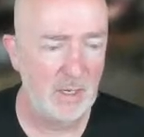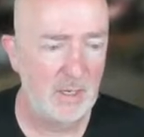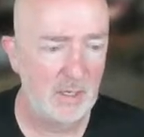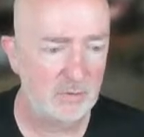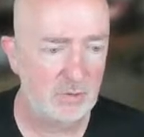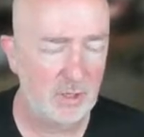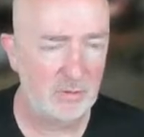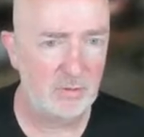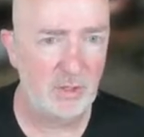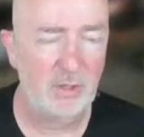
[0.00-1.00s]

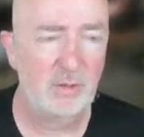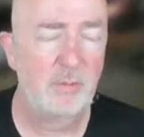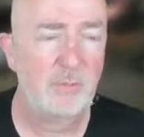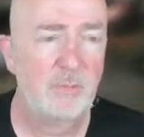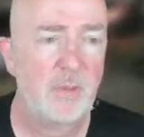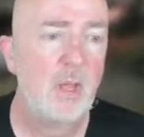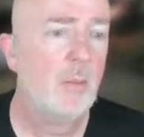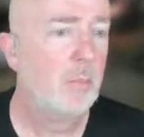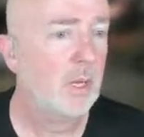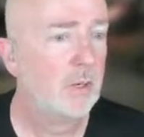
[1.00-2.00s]
extracts yet.
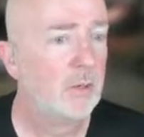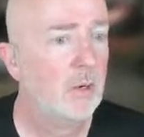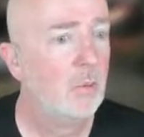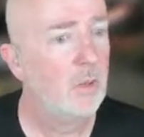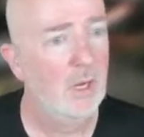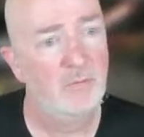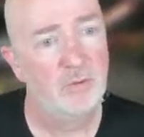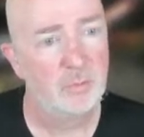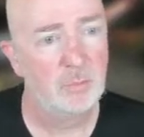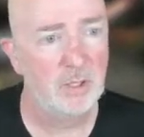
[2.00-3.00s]
But we have
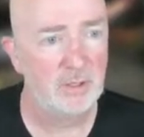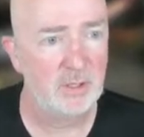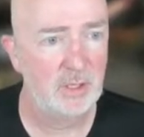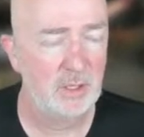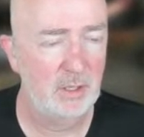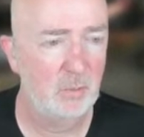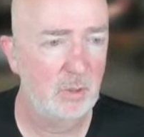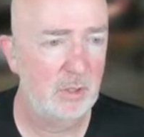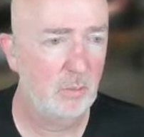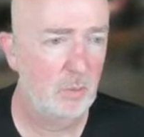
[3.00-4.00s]
this ability here
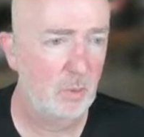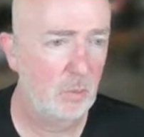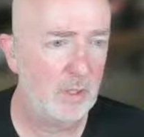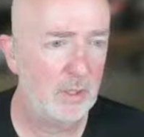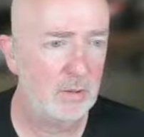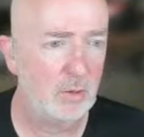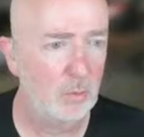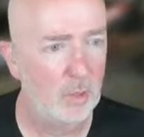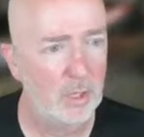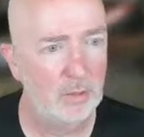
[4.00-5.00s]
where we can
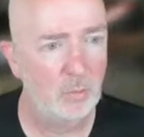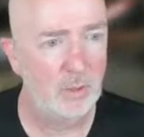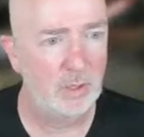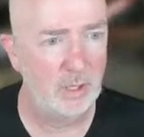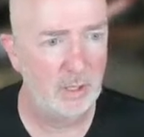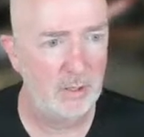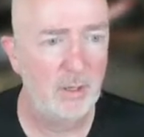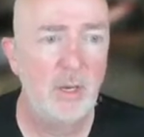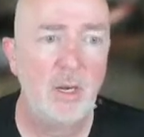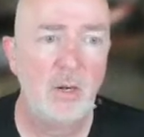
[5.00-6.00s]
go out and we can
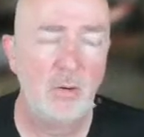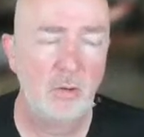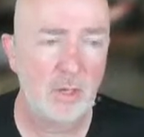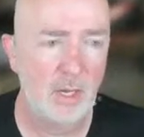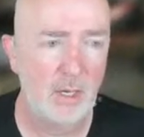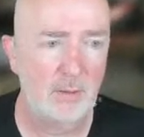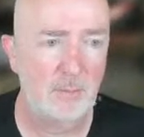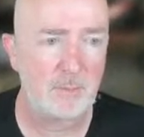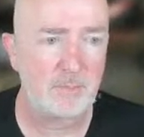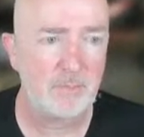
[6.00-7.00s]
look at
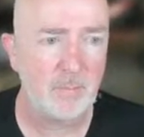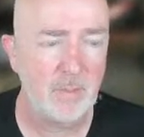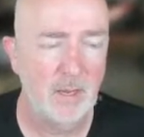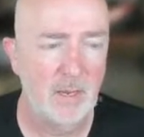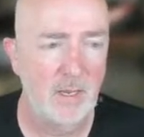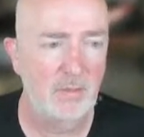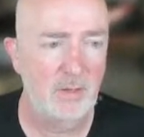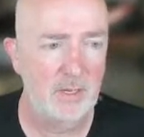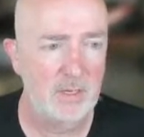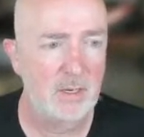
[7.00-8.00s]

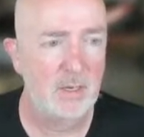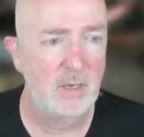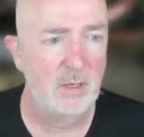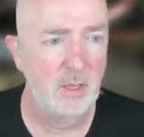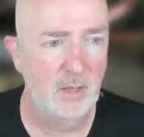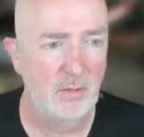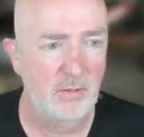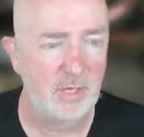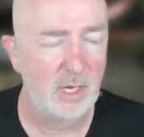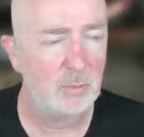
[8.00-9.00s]
the
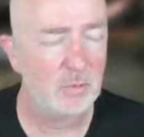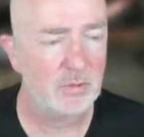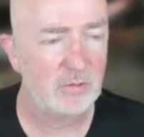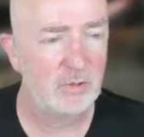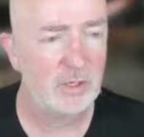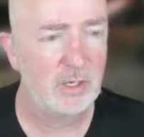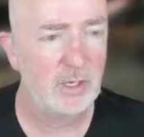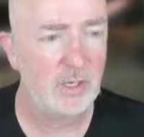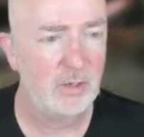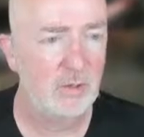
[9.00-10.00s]
tables that are in
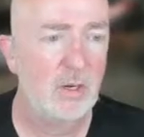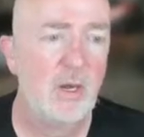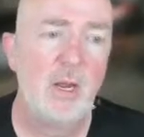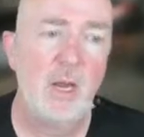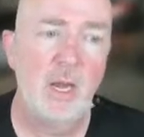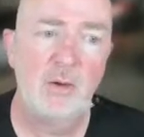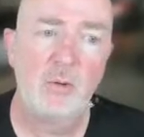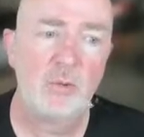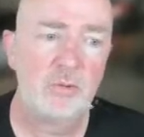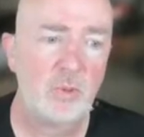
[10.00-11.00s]
here, and
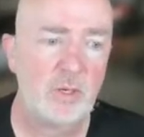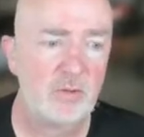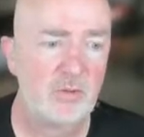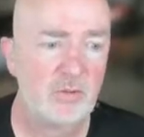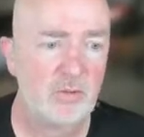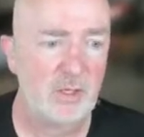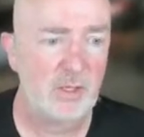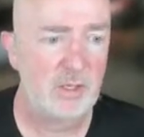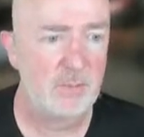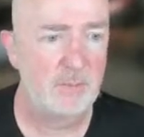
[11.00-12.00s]
also we can
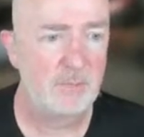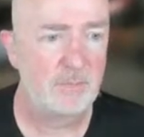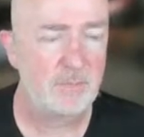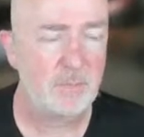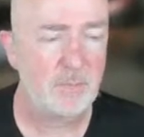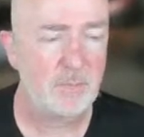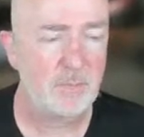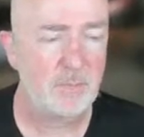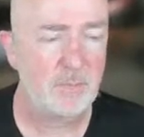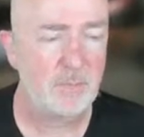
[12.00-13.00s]
see
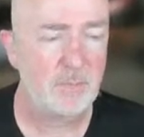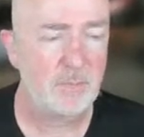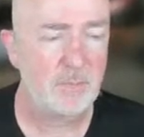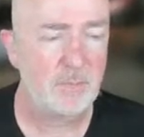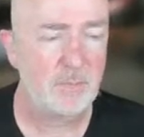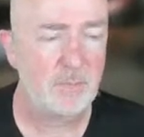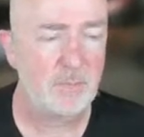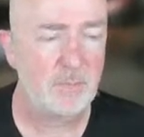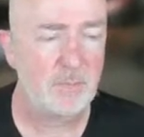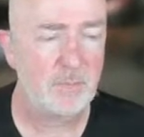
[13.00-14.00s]
all of
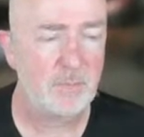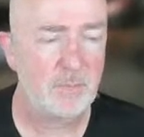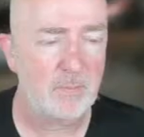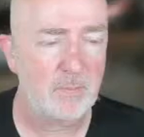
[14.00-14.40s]
the